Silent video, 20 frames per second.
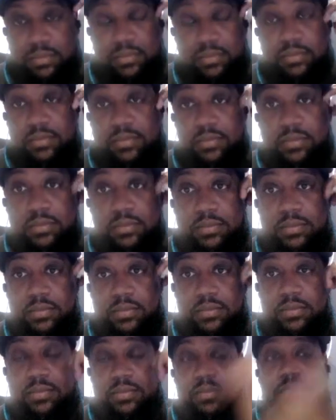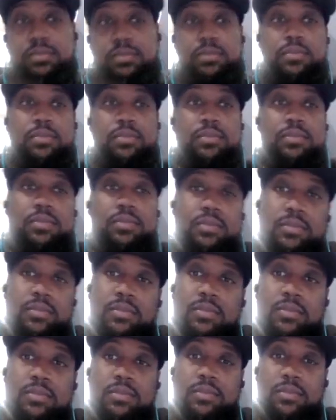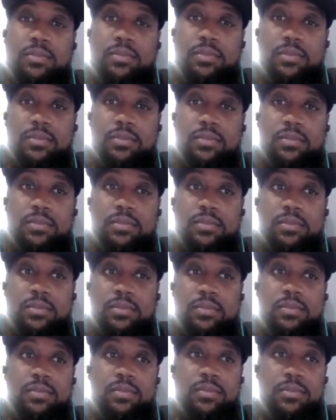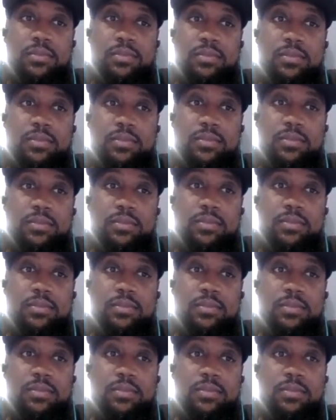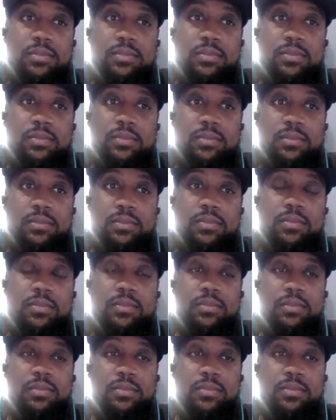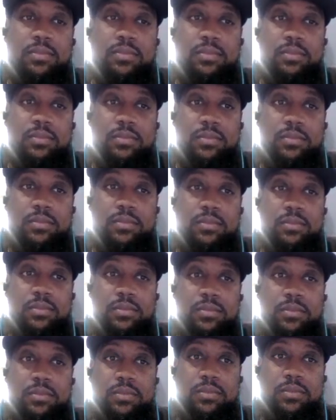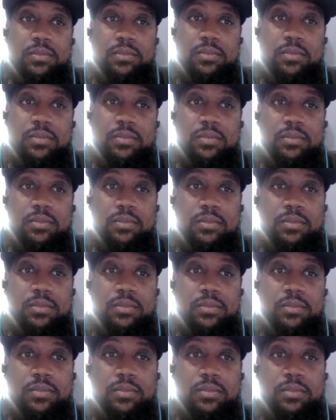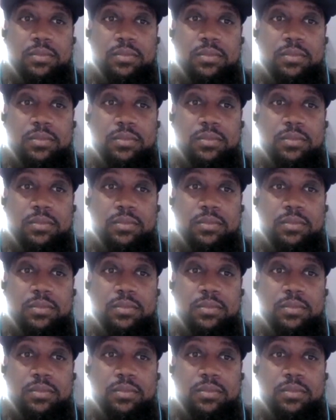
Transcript: (silent)